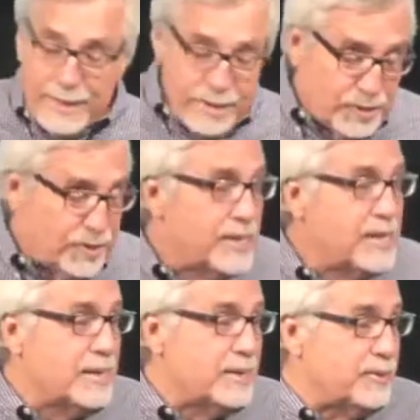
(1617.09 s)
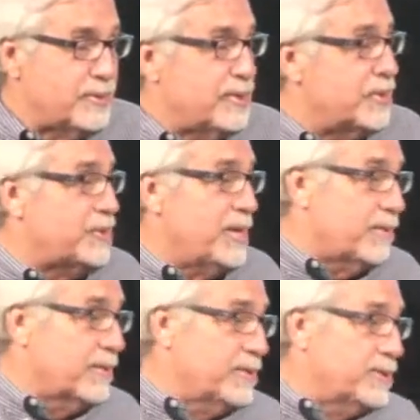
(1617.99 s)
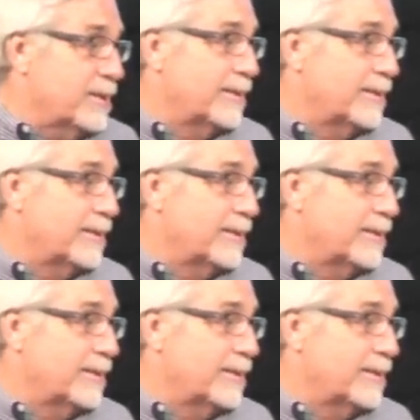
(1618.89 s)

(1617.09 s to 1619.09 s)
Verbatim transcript: he sees the secrets